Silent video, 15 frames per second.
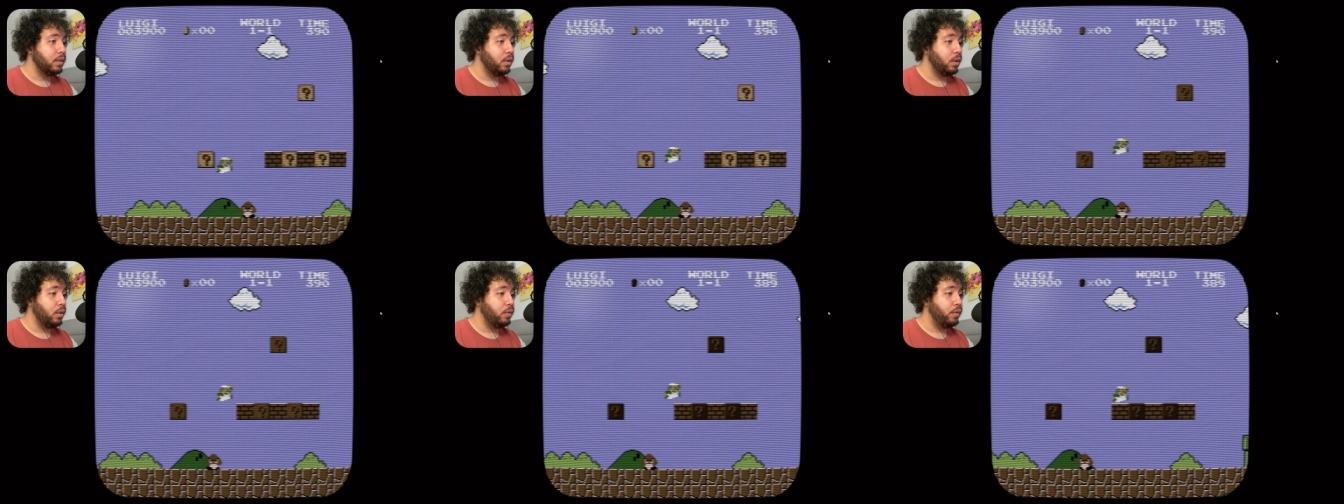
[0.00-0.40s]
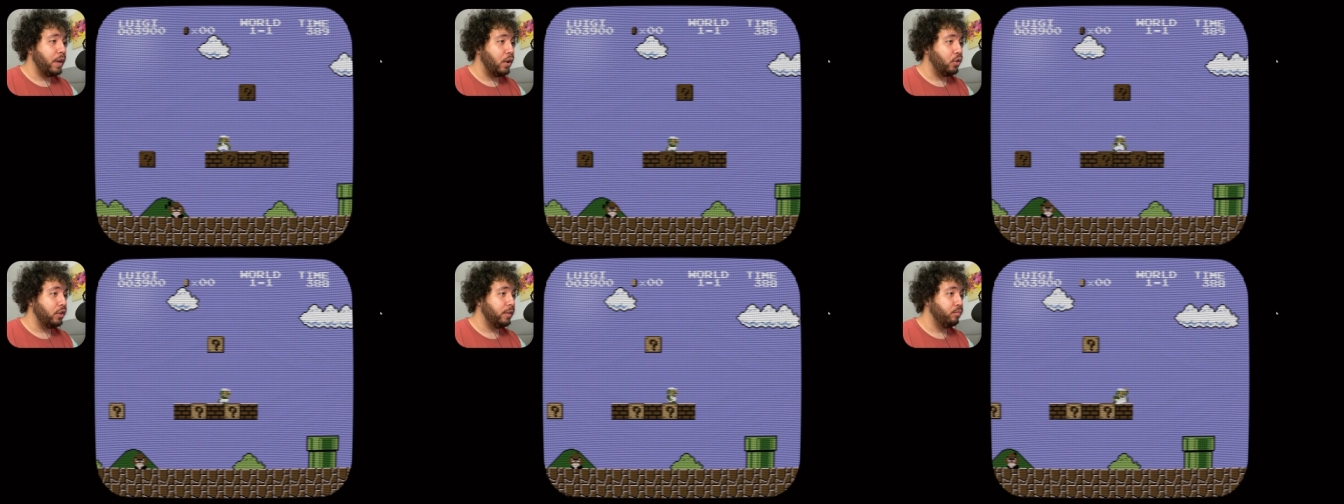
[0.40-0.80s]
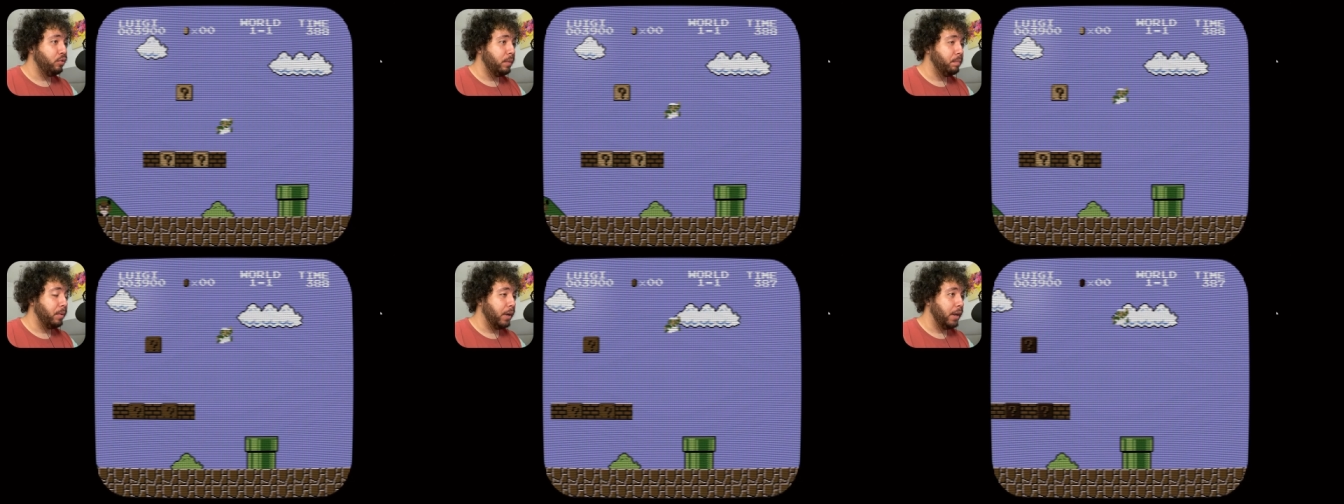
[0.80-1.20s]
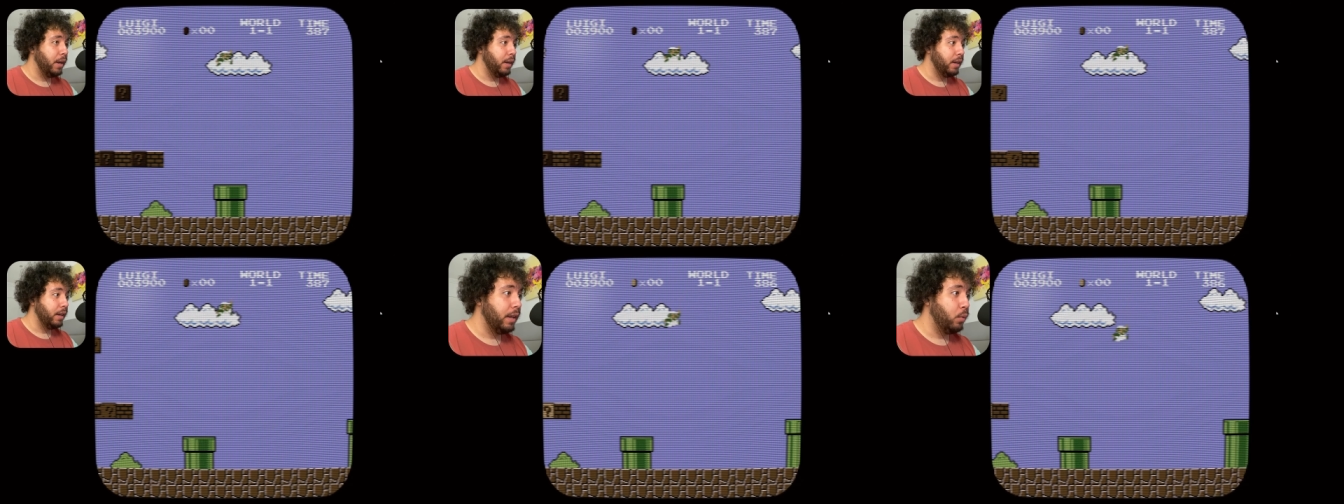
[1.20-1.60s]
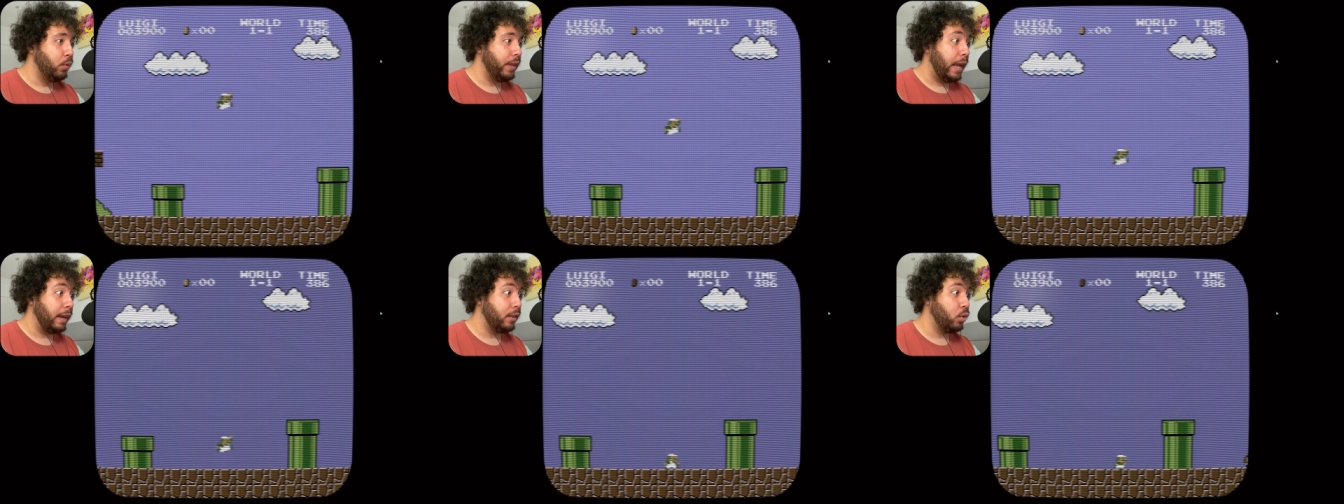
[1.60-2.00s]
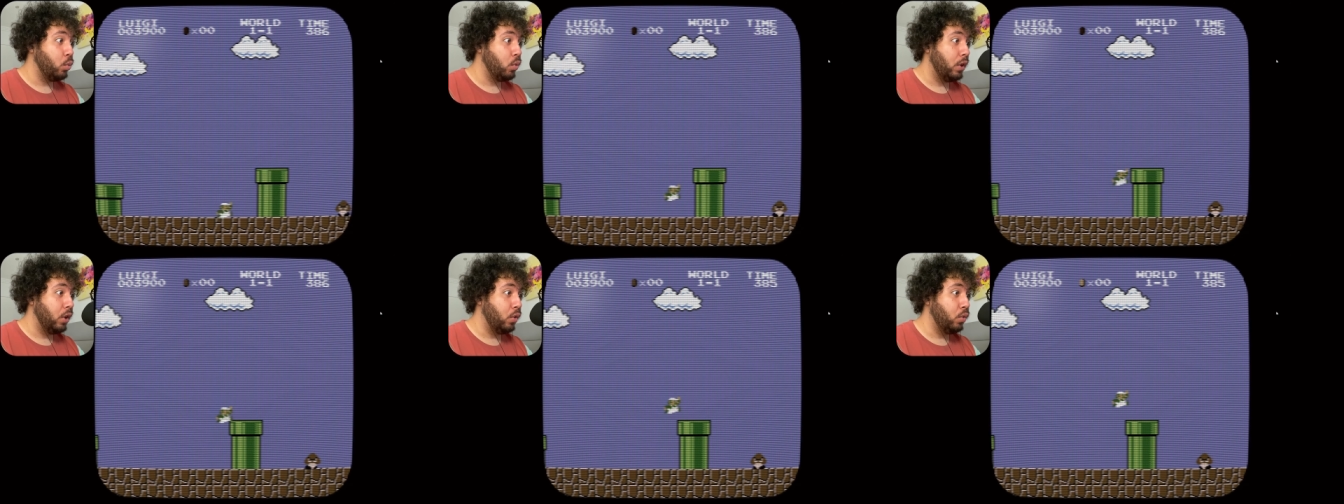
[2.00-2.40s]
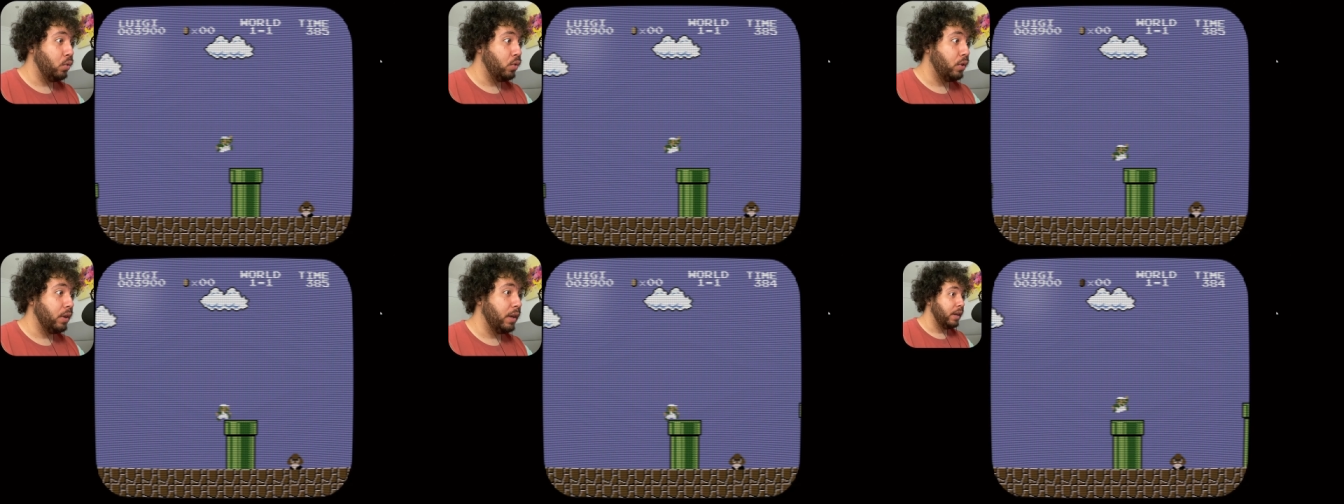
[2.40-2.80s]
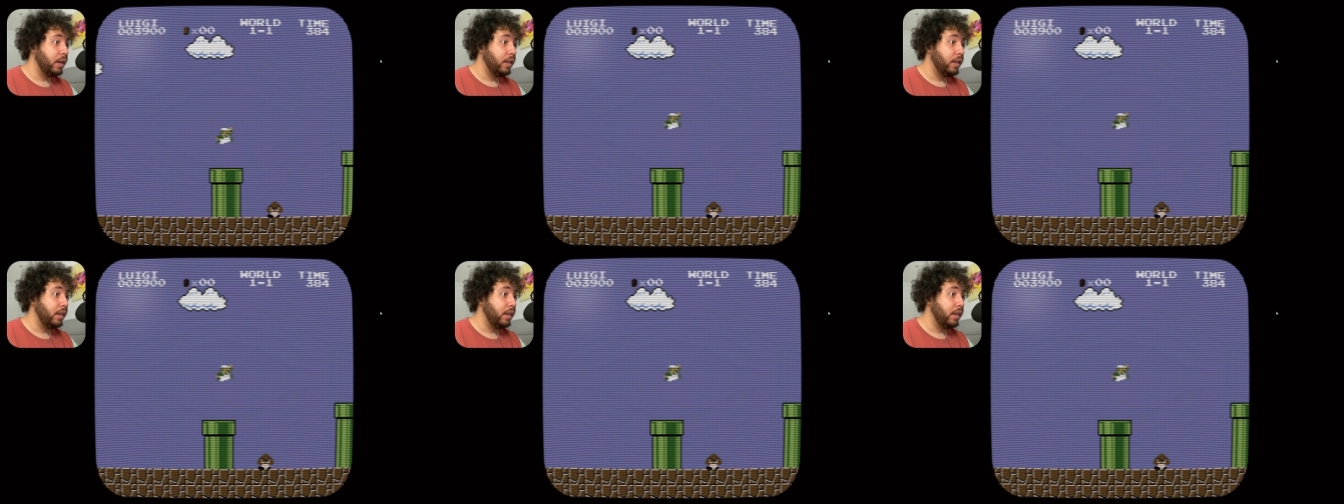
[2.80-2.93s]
Oh, found the sprint button. It was X all along.